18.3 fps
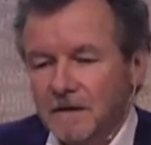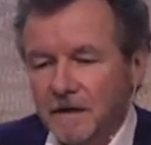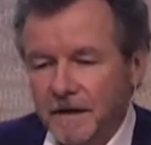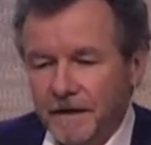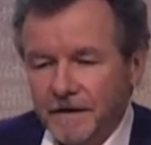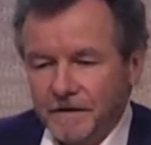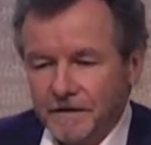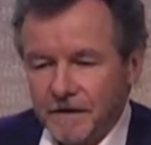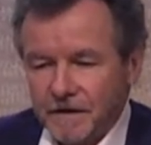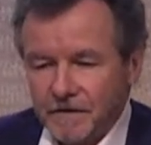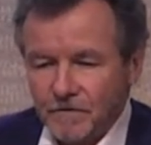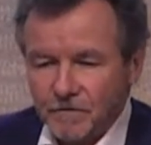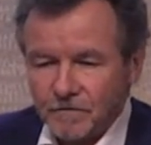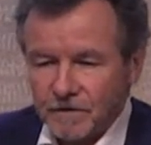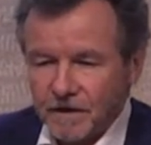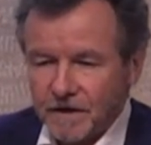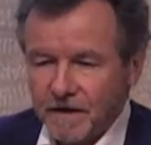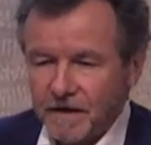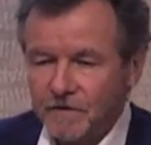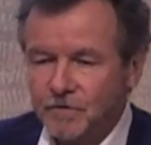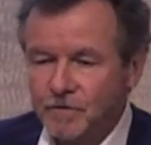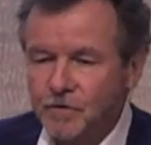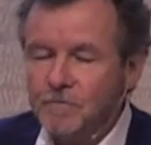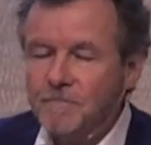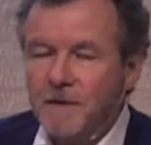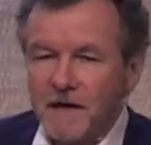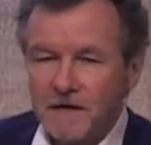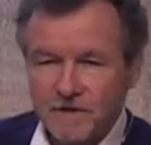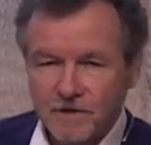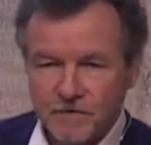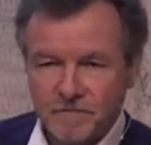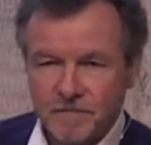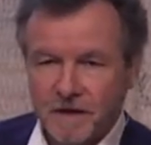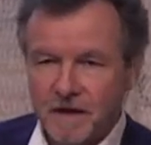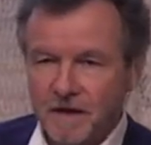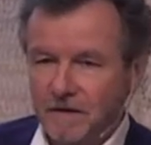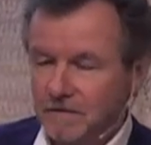and they don't care too much
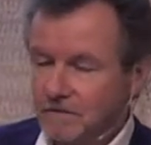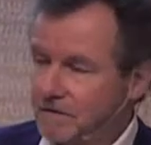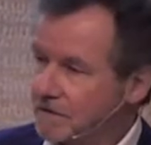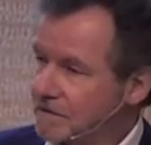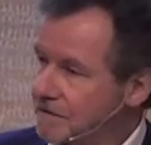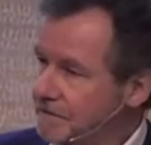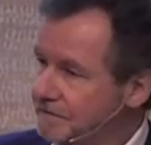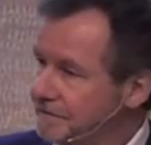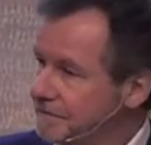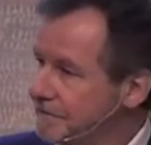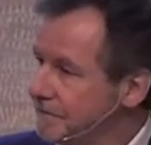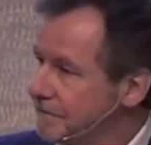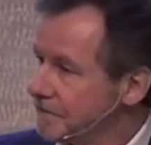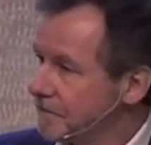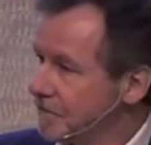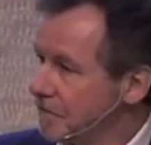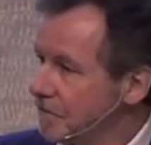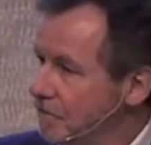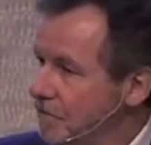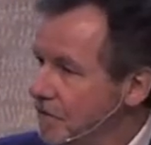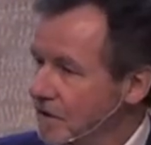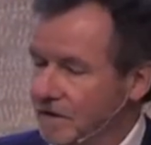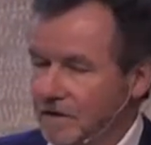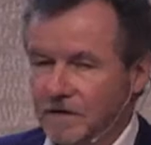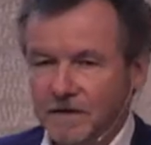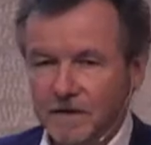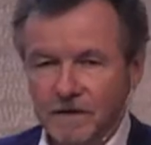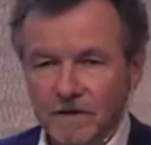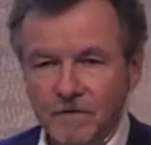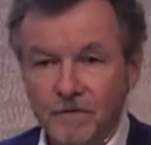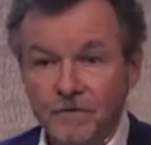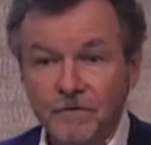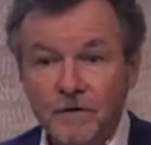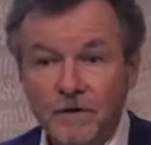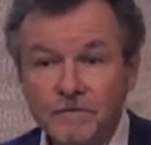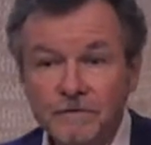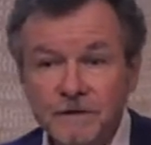about what the
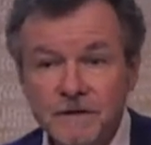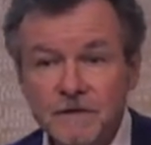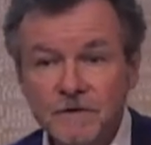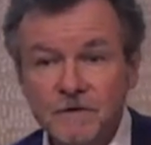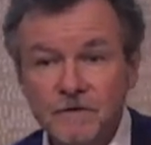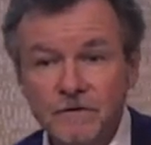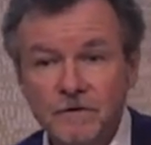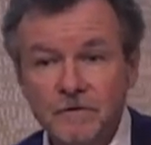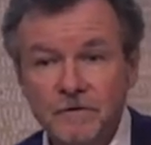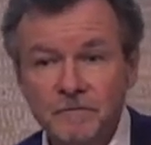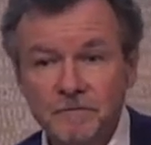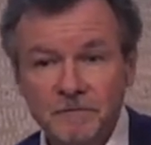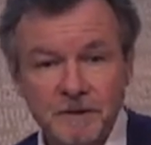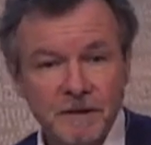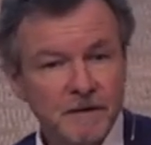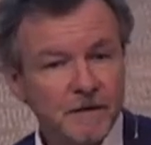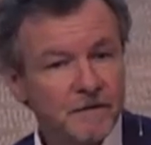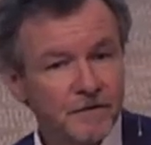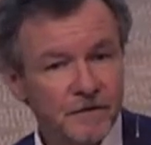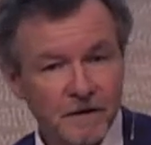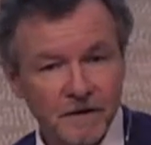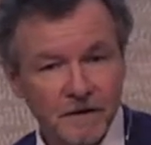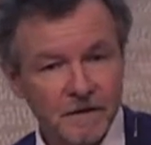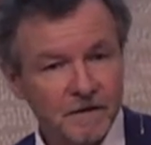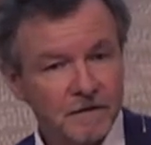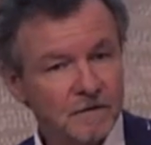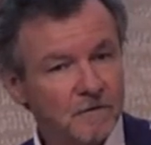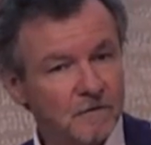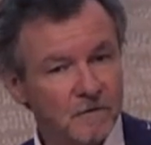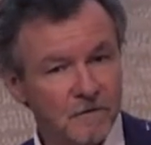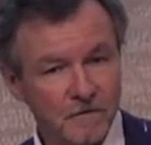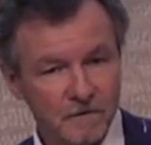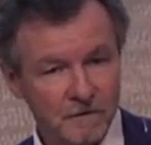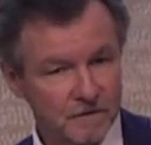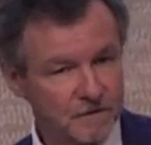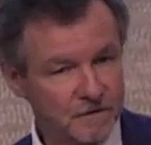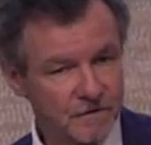authorities on the topic think
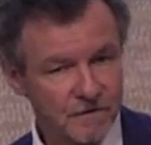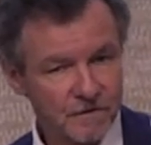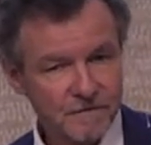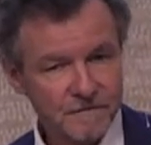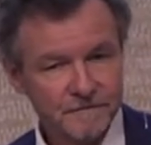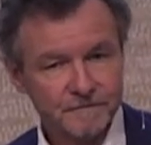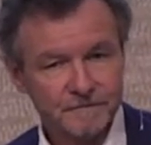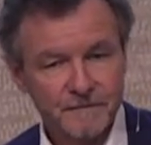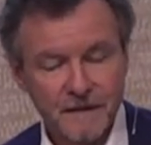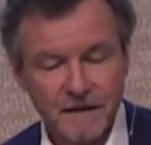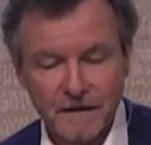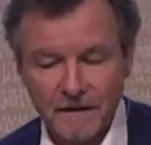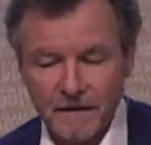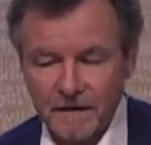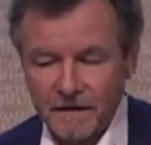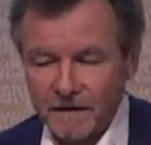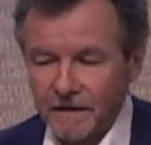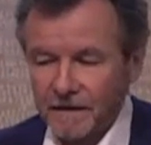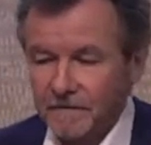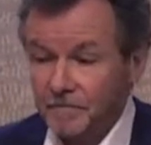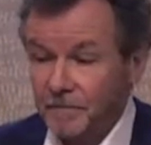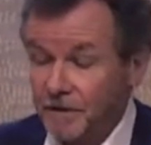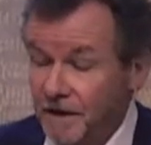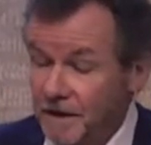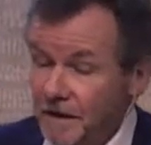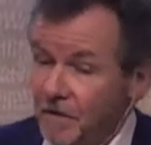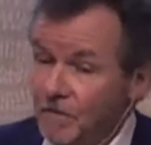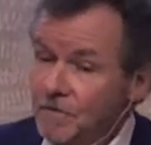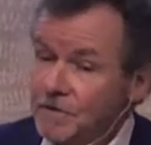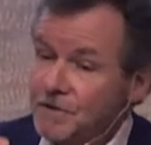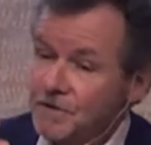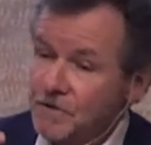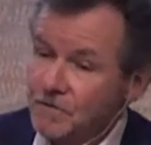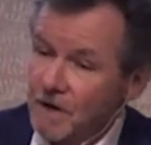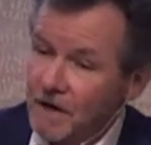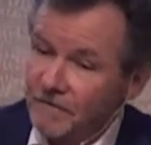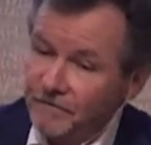or so on. But they
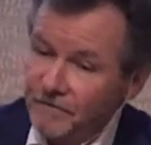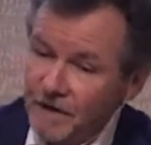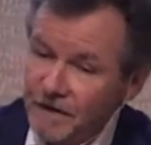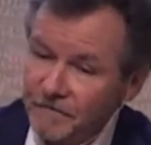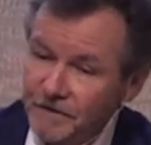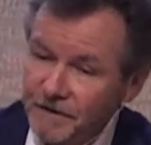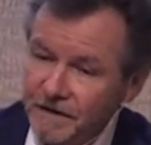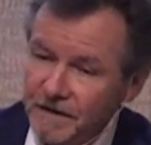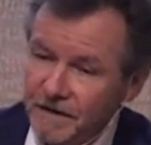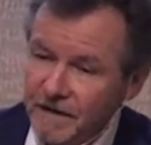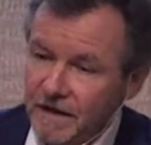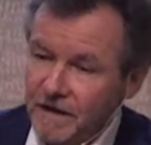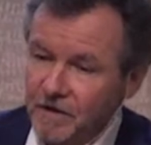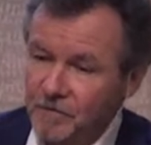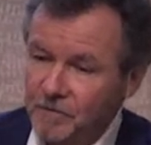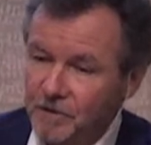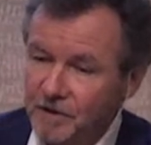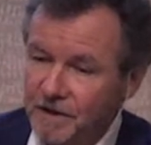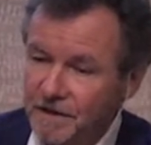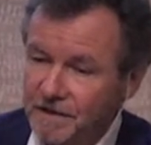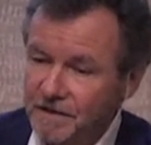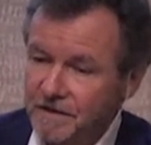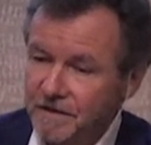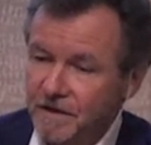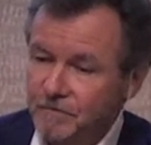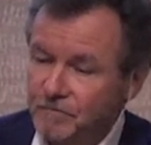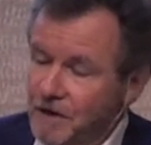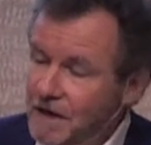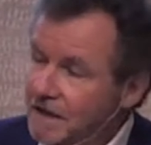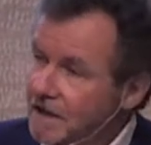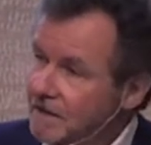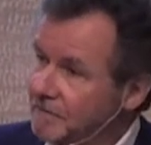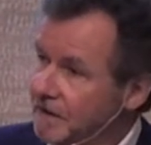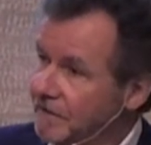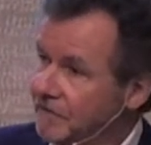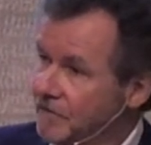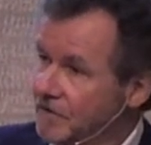also are very accommodating and
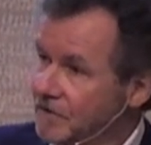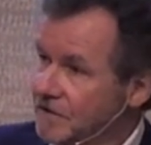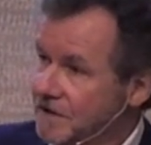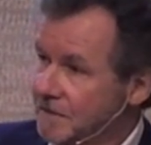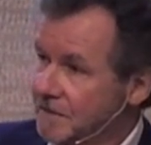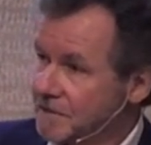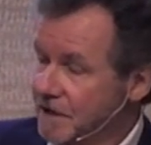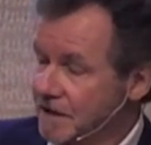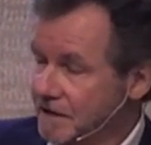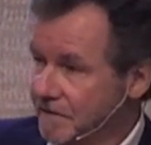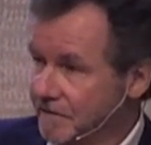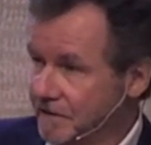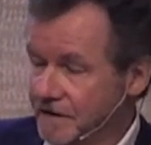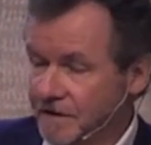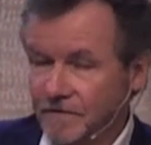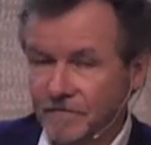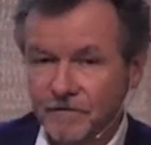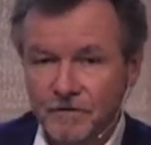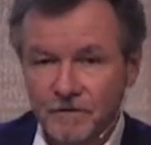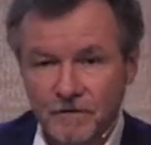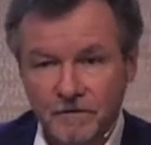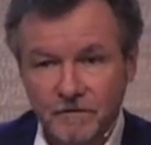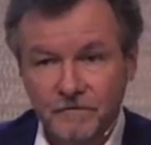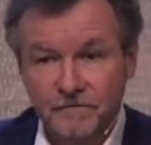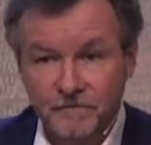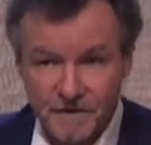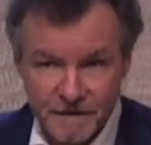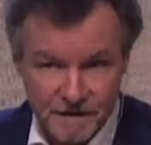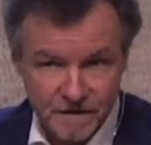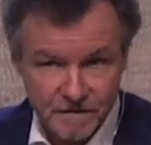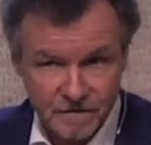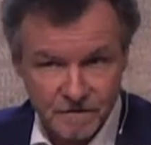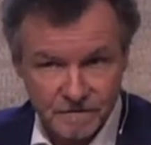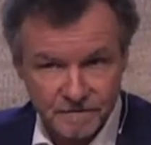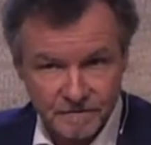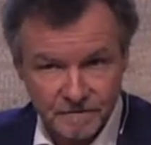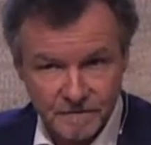welcoming for the subjectivity of the visitor.